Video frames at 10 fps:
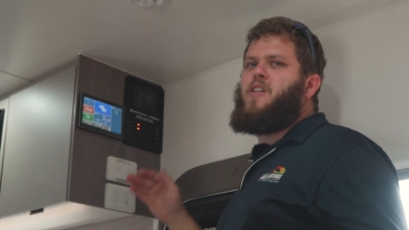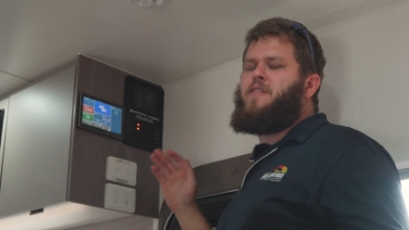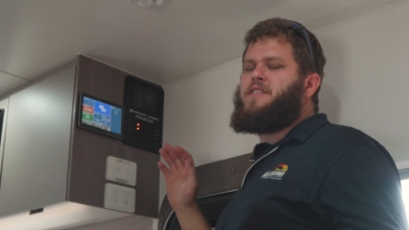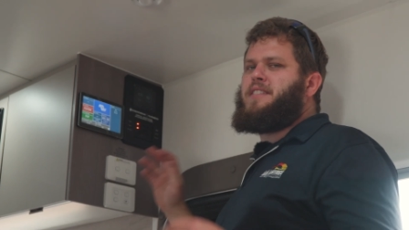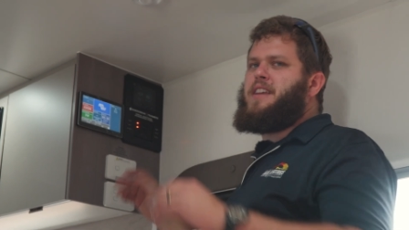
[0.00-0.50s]

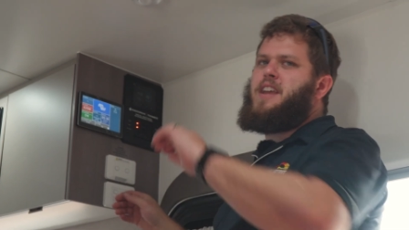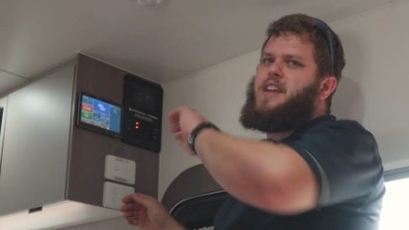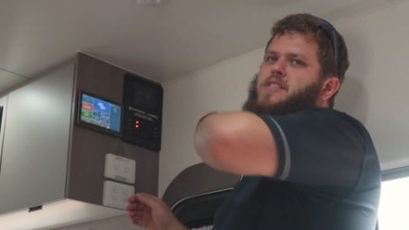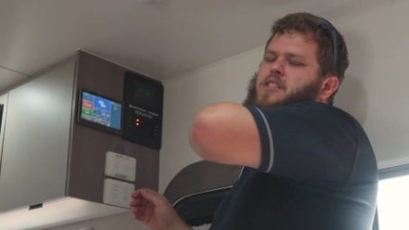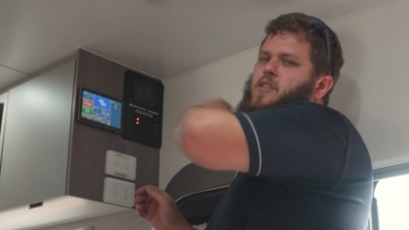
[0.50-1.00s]

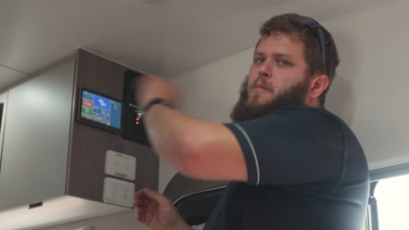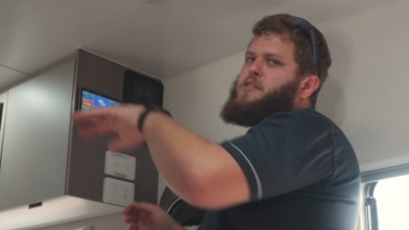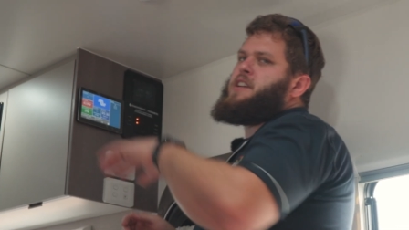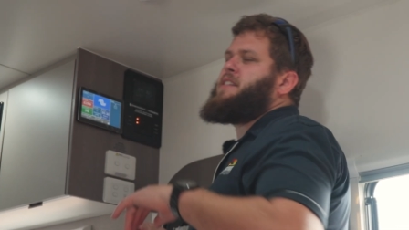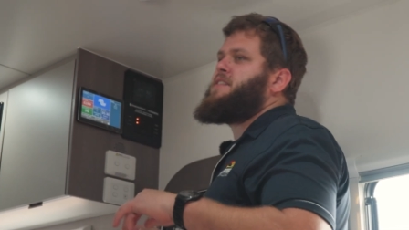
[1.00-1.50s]
obviously the old
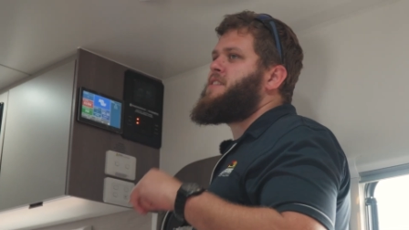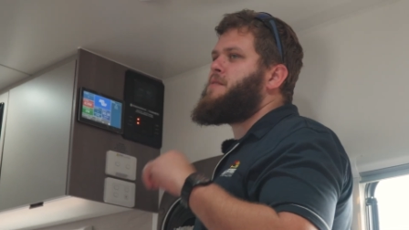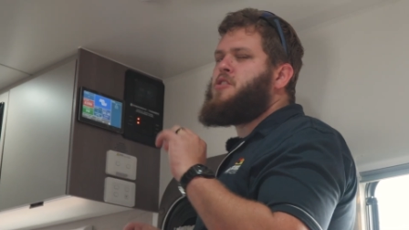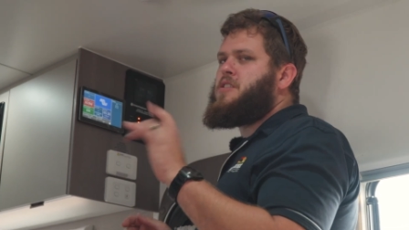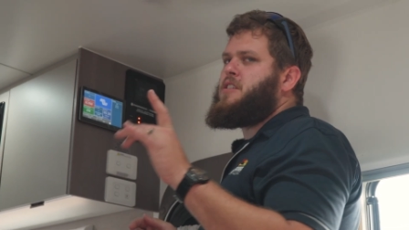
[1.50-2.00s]
Projecta
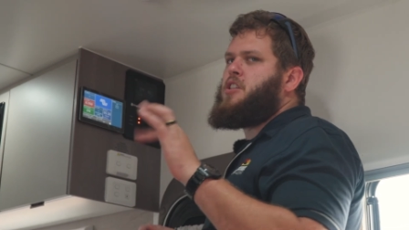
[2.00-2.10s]
system used to